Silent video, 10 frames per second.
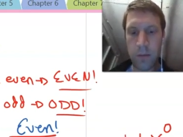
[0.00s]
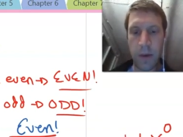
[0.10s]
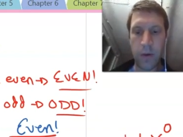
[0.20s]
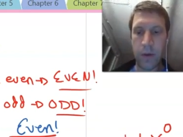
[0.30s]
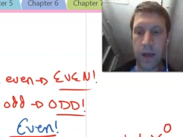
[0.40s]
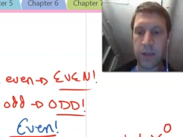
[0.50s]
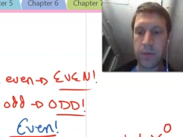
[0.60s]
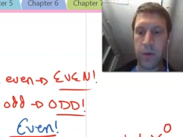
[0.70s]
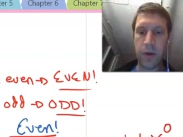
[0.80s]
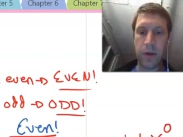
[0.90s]
My only
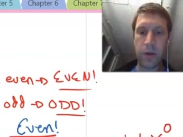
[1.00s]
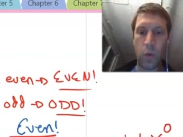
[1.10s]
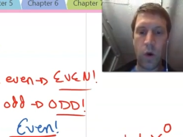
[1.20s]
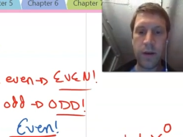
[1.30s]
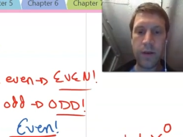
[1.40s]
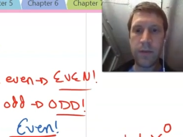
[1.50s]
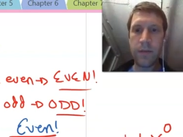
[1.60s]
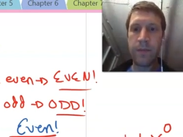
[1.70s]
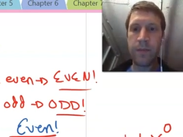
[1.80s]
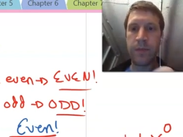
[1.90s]
exponent is 1.
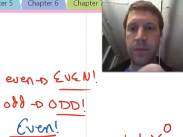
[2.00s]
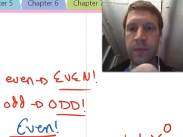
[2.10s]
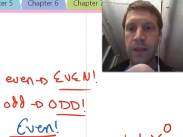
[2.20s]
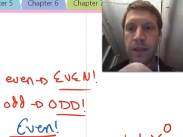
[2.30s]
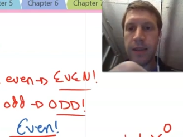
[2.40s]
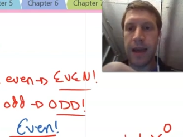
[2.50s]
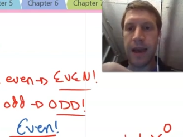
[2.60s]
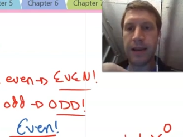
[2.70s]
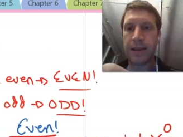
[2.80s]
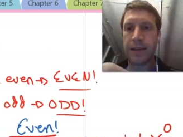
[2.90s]

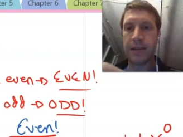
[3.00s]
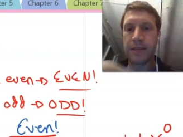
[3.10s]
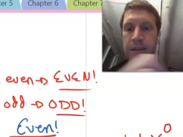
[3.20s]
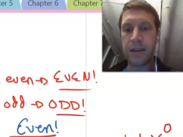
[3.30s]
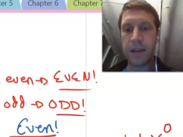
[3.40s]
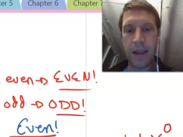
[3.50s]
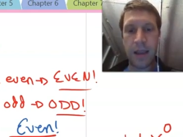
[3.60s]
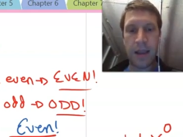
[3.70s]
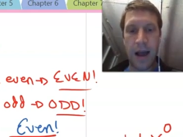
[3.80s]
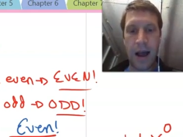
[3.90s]
That is
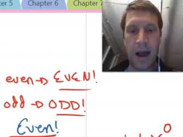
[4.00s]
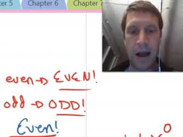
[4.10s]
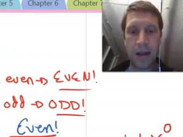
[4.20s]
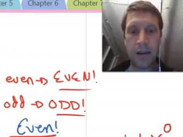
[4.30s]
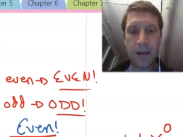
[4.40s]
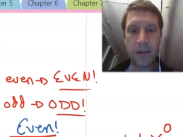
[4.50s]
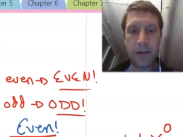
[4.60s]
an odd